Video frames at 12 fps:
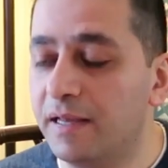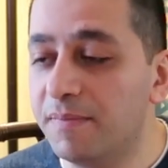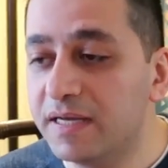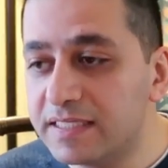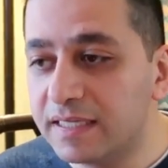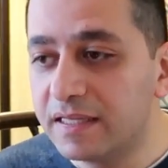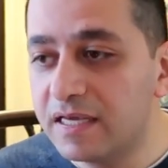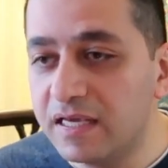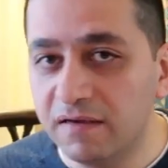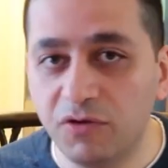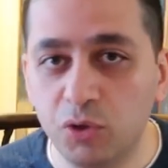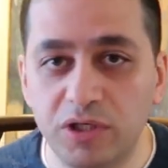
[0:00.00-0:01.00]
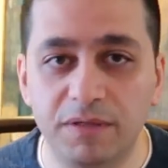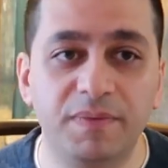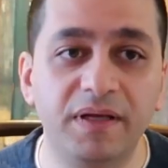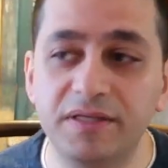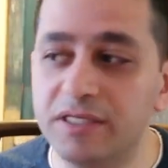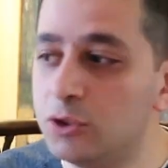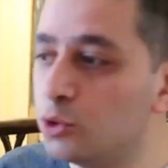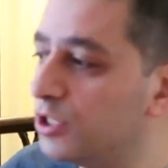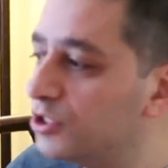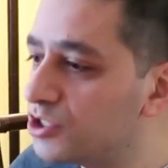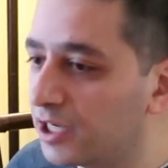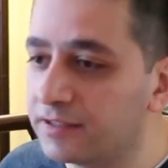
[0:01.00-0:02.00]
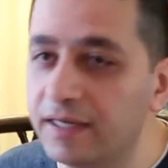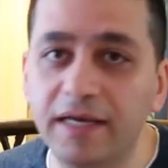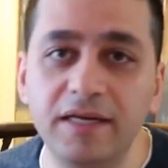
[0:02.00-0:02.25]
They basically give you the ability to inject